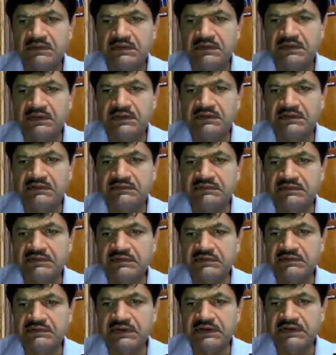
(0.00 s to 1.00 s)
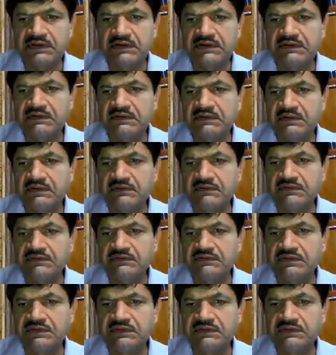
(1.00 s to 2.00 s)
I just want to edit all those
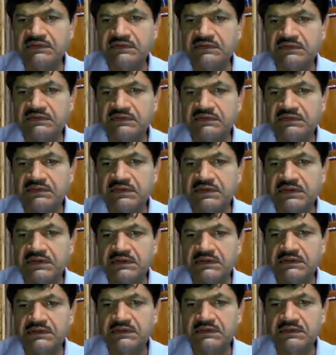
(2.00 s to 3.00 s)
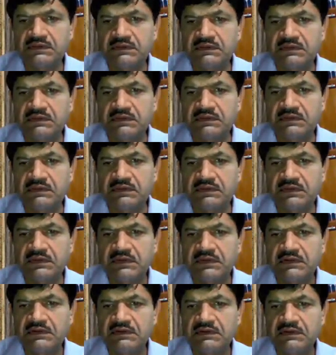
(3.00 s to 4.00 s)
things, okay, or
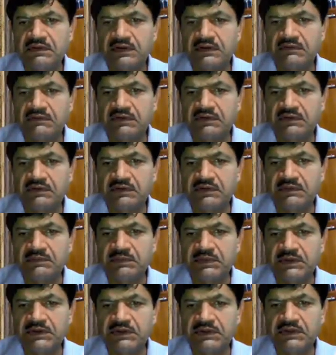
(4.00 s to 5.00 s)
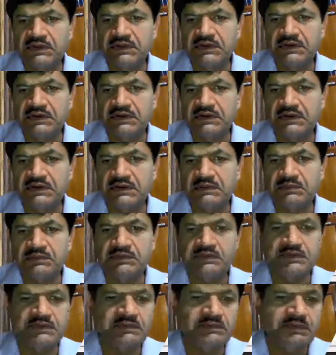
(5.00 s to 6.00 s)
I want to keep it here up to
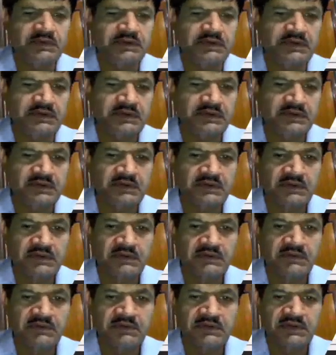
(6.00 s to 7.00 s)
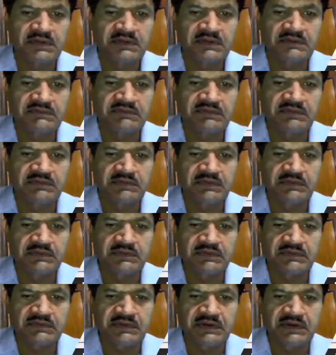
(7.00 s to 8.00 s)
this point, okay. This way you can
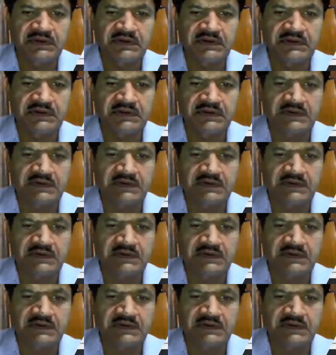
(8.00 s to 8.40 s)
just edit